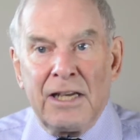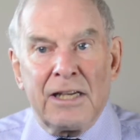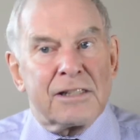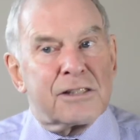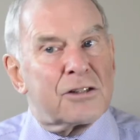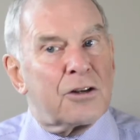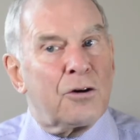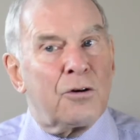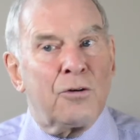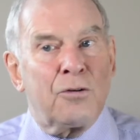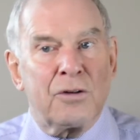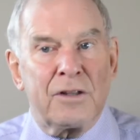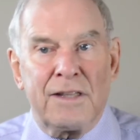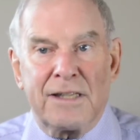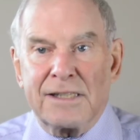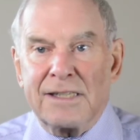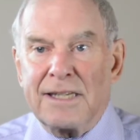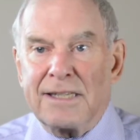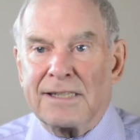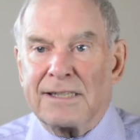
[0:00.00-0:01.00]
So
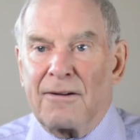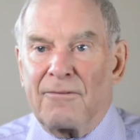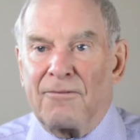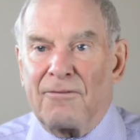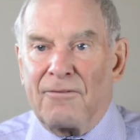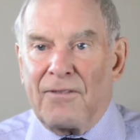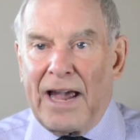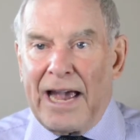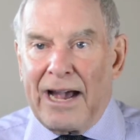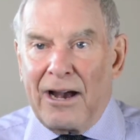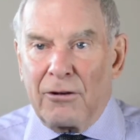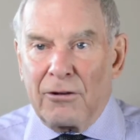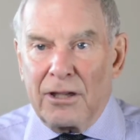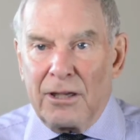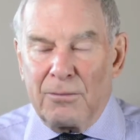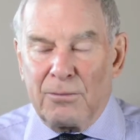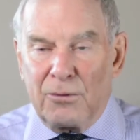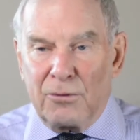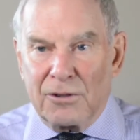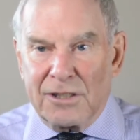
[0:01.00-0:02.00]
this is a
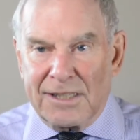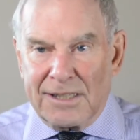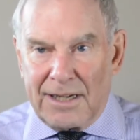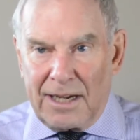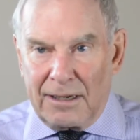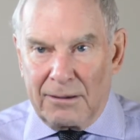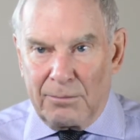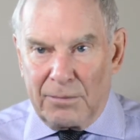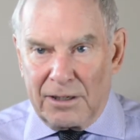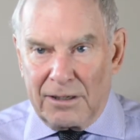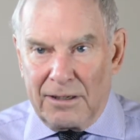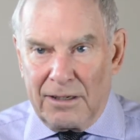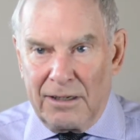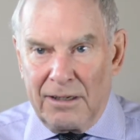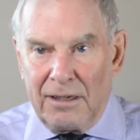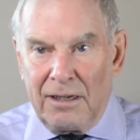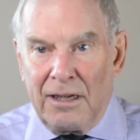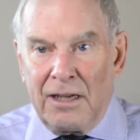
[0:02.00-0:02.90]
valuable segment.